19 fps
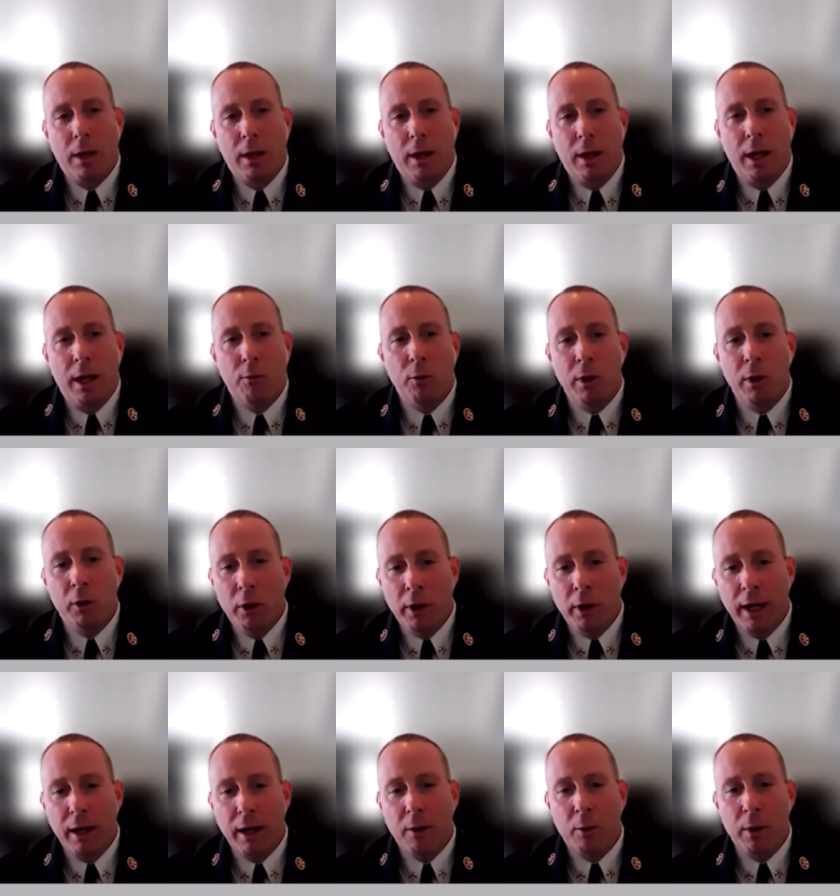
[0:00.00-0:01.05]
And if we
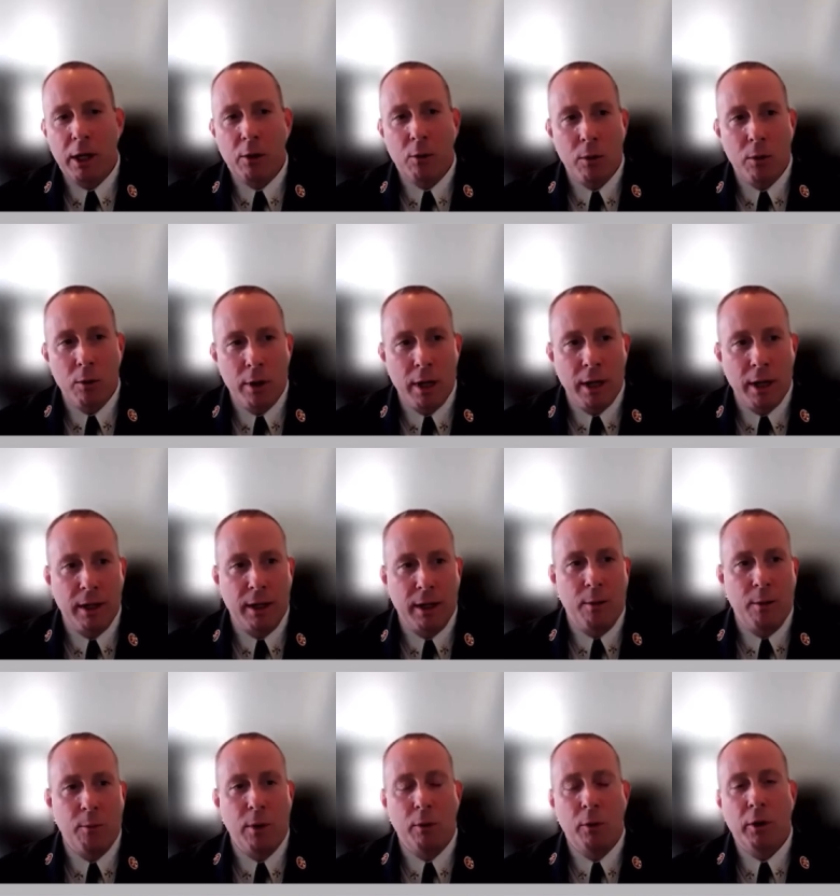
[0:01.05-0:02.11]
look at recruiting
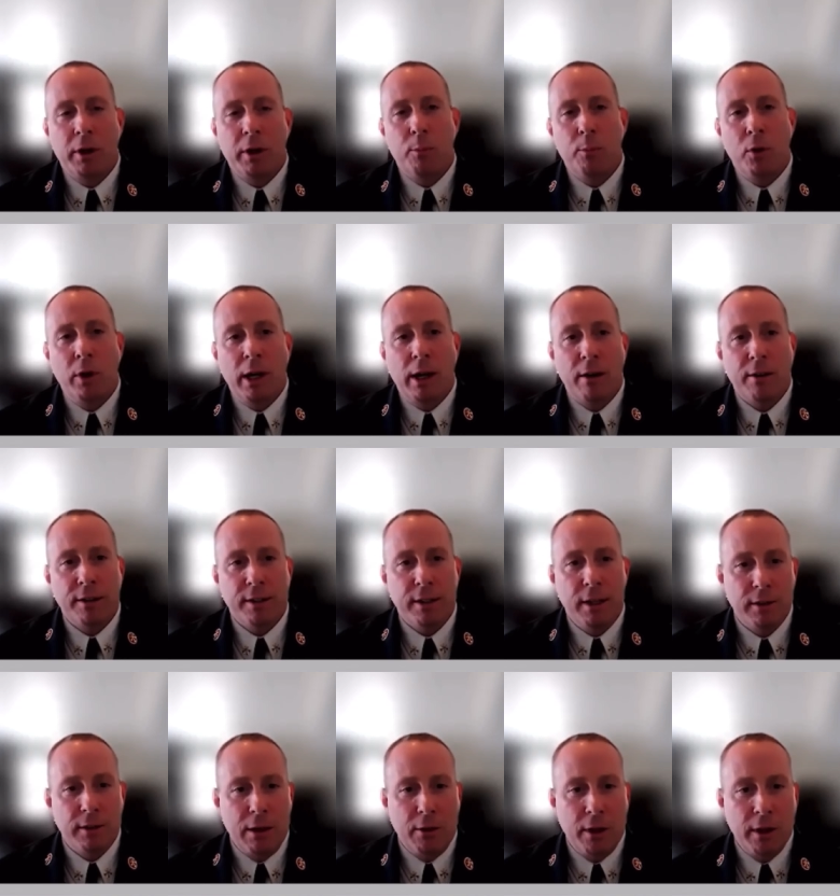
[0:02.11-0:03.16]
and we look at putting
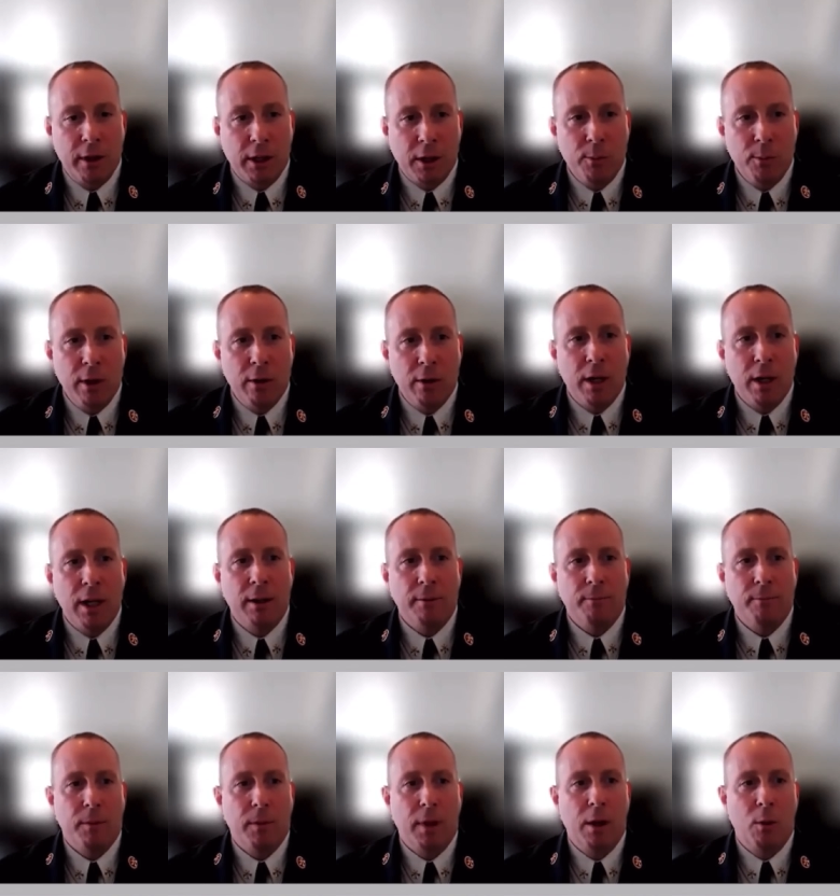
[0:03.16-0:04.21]
ourselves out in the community
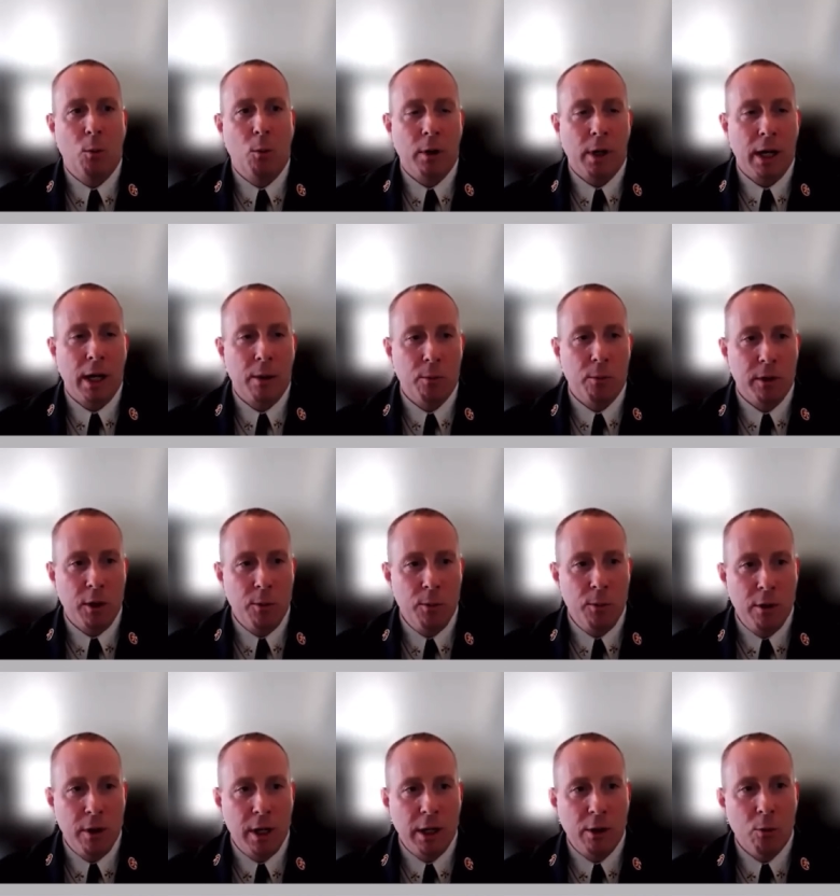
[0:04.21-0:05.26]
and working with
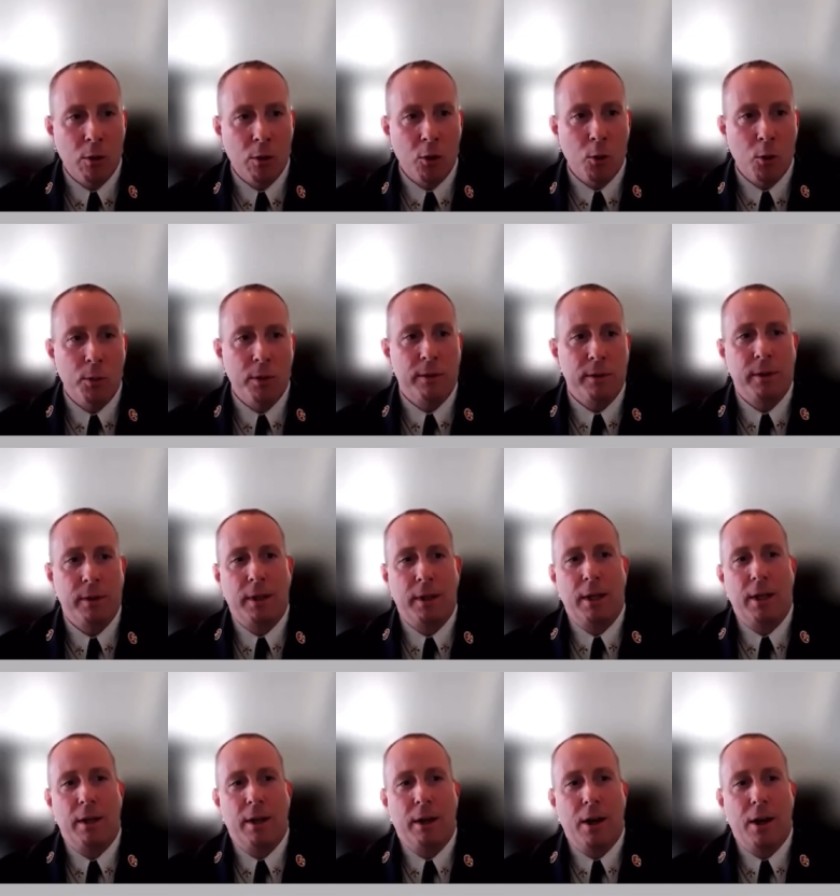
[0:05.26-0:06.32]
community groups
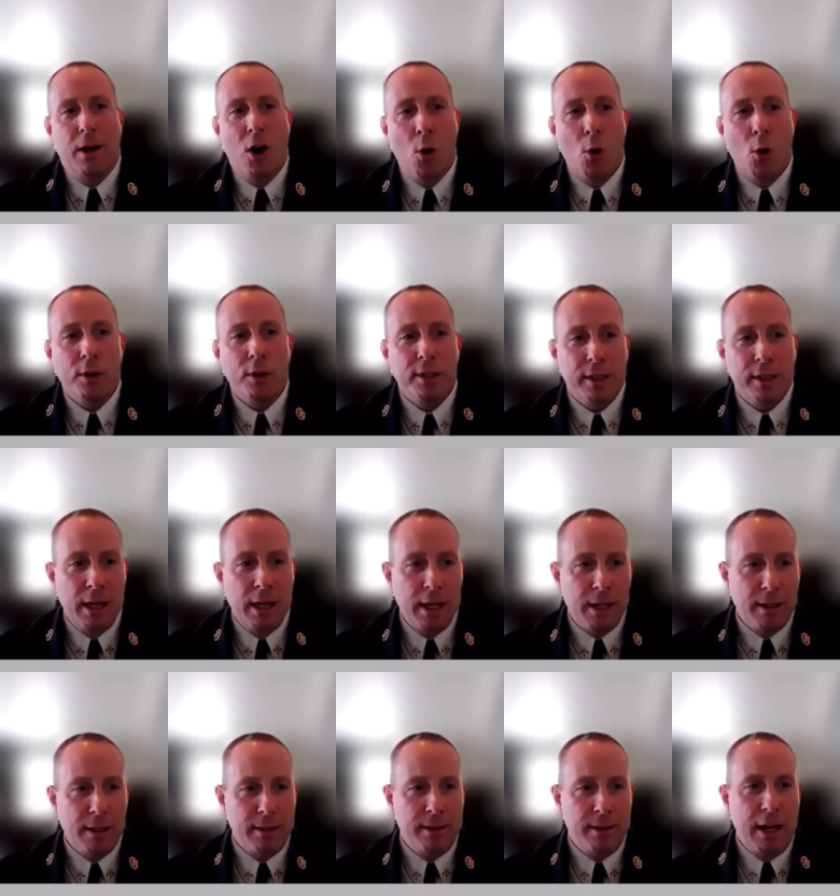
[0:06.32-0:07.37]

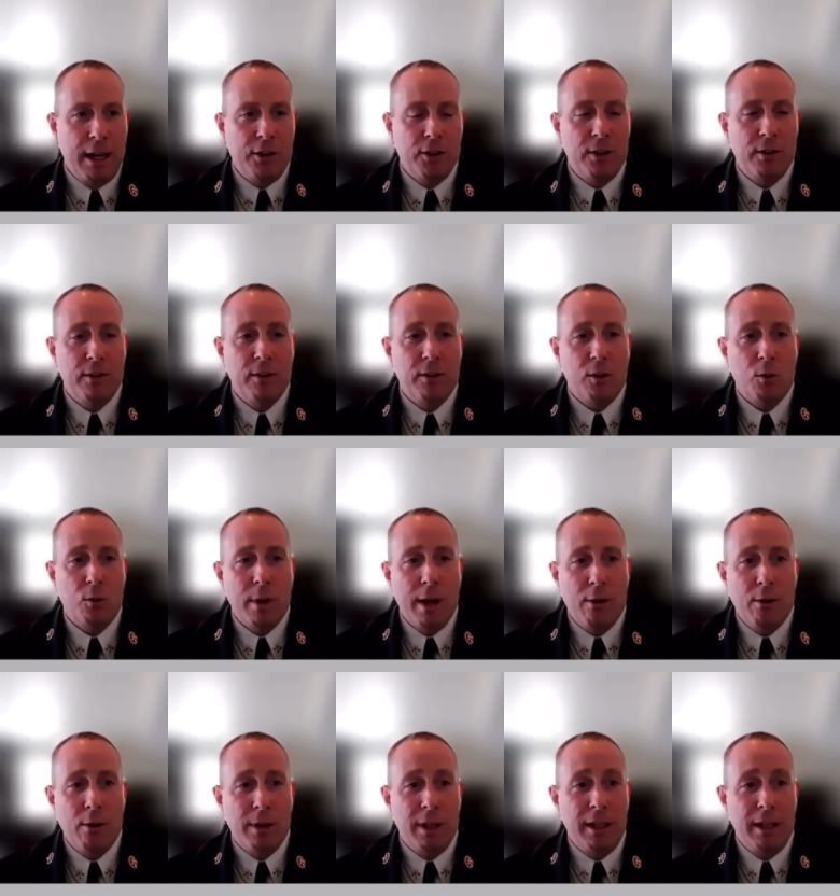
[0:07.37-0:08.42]
hosting sessions
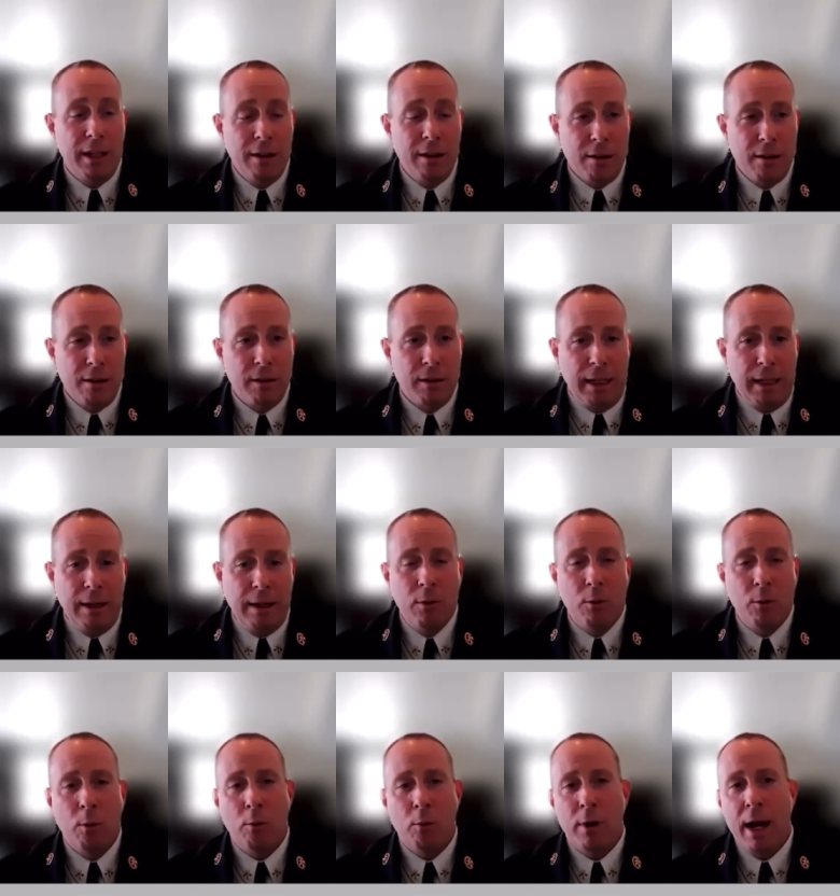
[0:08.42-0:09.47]
throughout the year,
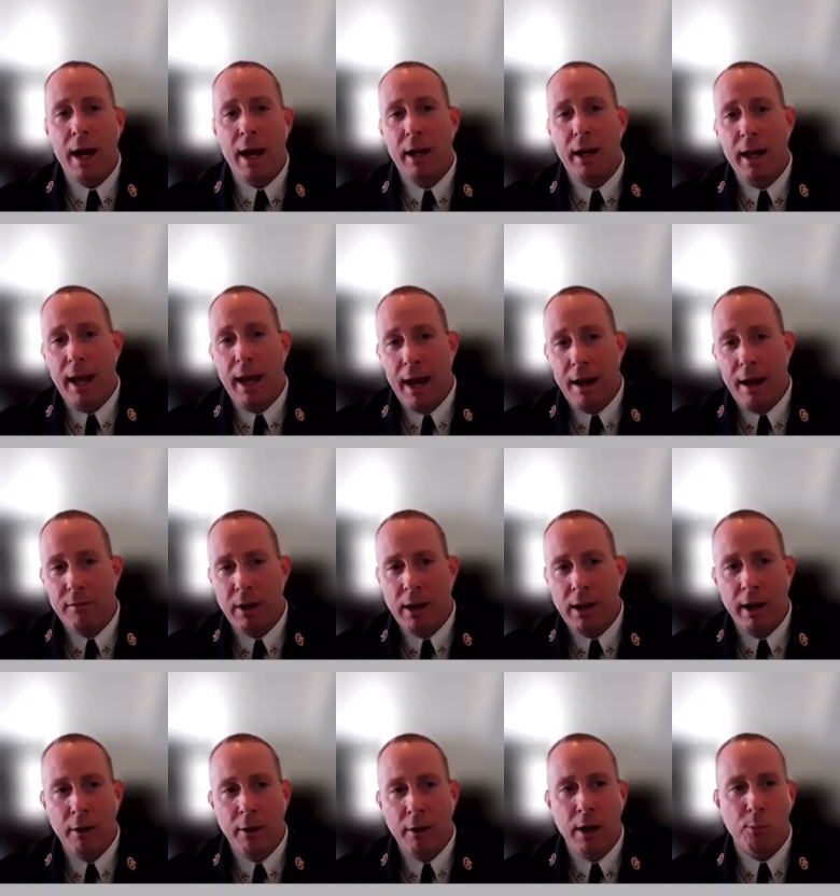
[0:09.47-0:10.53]
even when we're not having
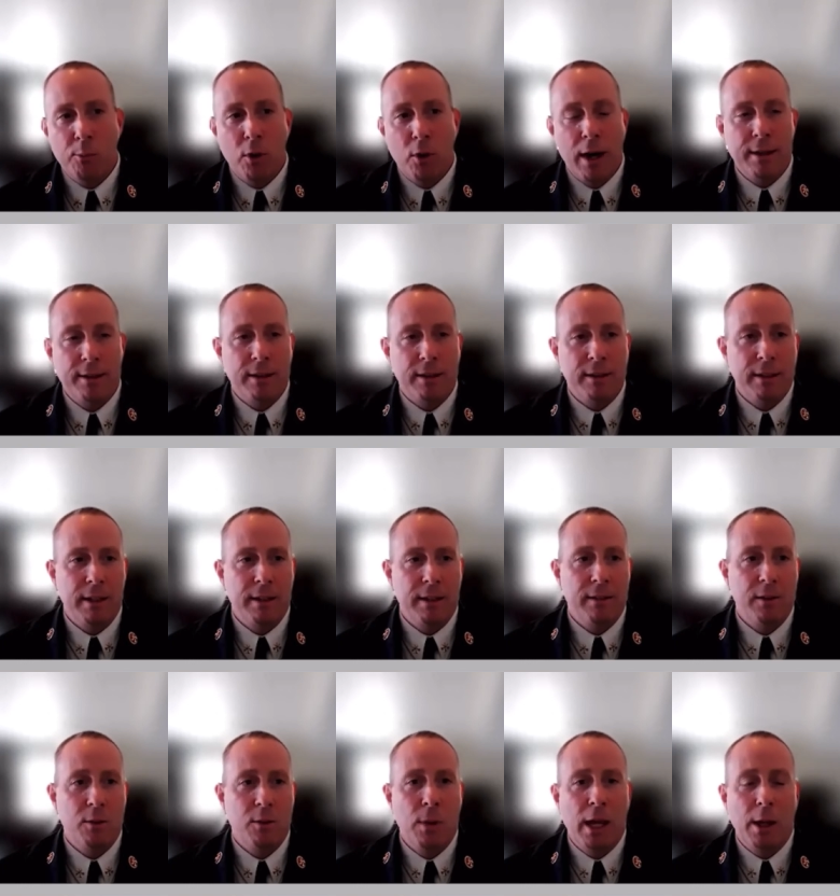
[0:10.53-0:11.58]
hiring processes
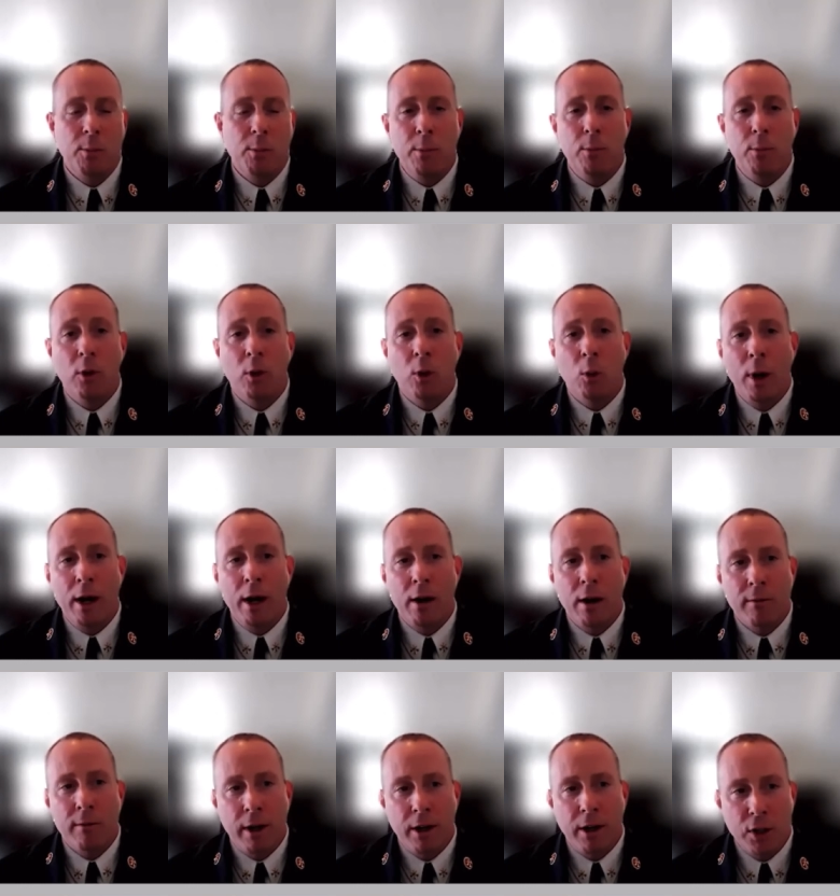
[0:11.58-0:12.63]
to make people aware
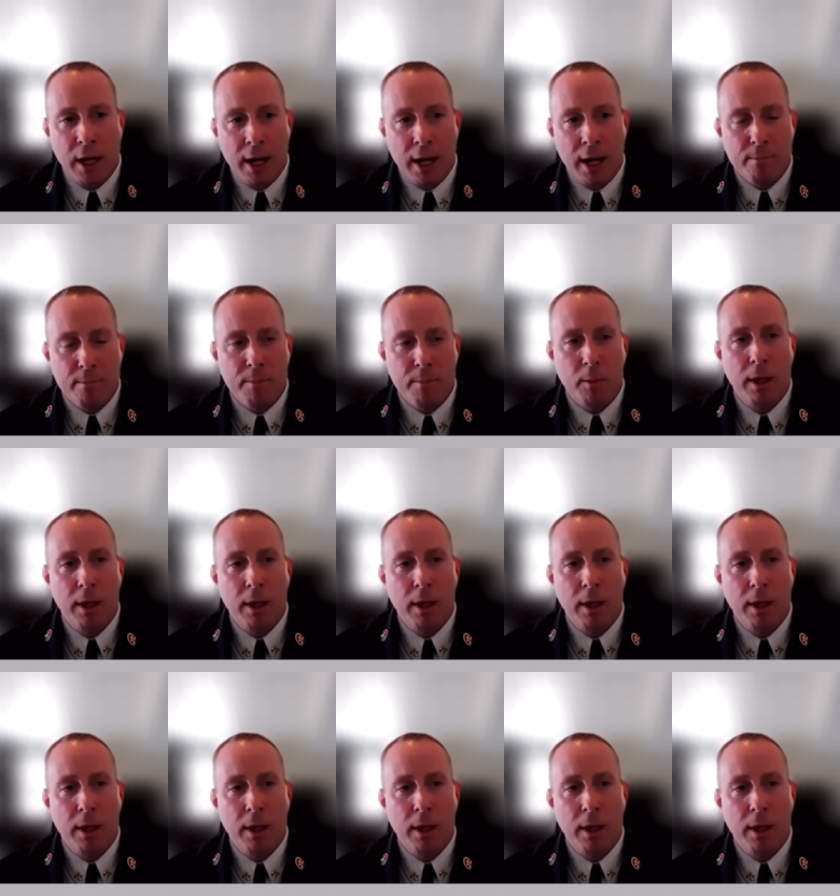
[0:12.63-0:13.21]
of our job,